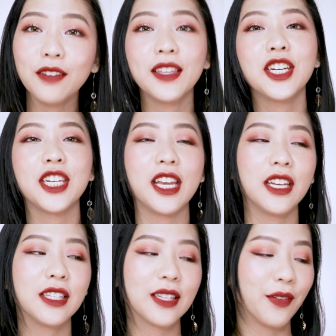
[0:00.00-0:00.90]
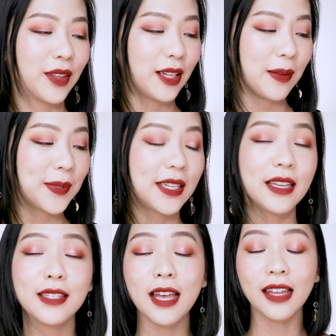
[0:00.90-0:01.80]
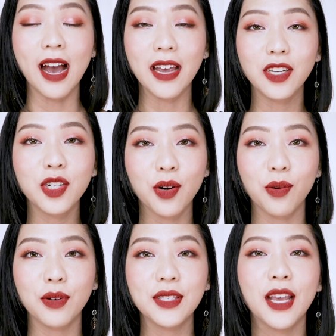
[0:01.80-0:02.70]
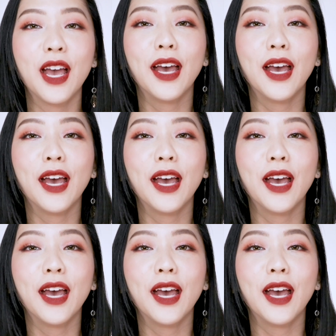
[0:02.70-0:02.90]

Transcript: of the shades of the lipsticks that I chose.